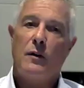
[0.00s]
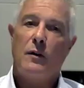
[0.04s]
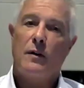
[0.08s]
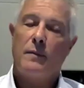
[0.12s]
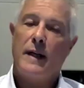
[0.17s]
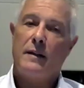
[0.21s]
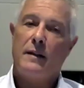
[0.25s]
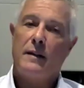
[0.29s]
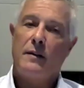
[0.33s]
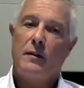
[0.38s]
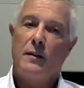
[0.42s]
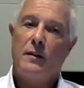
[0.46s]
what,
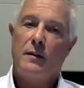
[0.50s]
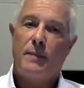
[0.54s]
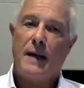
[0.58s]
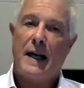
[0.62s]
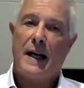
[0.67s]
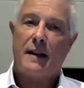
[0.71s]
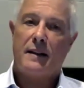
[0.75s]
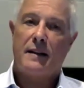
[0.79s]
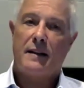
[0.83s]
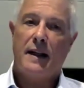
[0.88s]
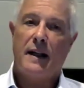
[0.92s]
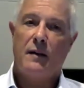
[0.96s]
Matt?
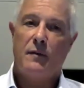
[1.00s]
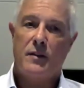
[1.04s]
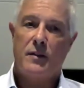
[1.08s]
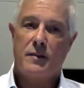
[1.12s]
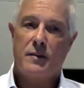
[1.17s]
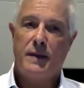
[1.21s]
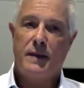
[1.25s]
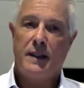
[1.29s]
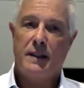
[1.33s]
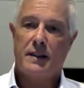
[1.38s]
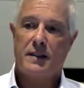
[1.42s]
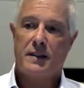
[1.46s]
Back then it was
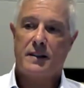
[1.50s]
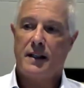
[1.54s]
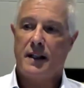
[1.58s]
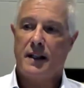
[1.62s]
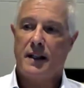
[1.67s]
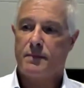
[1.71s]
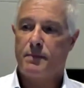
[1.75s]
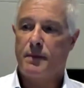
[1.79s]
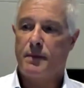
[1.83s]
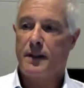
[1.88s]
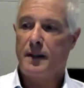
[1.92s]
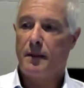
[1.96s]
being
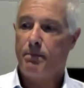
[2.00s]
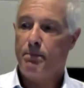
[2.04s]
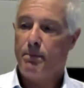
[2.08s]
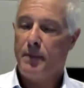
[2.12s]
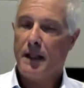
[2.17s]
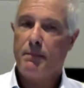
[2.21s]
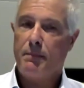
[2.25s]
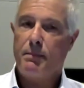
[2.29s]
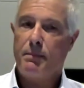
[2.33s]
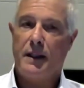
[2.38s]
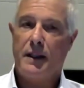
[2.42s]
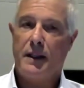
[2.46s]
discussed, but the
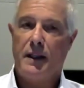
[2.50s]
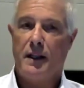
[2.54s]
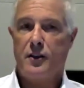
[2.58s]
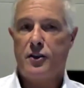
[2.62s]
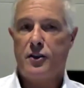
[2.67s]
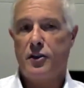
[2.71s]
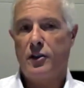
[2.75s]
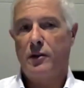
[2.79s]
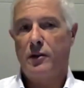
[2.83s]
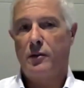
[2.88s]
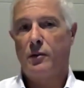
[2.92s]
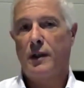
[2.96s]
big
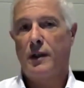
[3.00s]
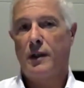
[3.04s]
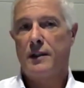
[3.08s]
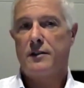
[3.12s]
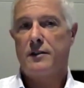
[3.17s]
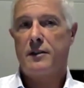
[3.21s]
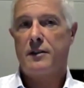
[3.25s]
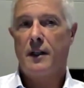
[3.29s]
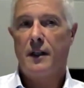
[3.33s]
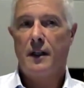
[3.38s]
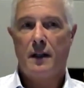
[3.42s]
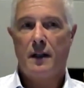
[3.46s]
issue
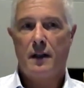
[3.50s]
was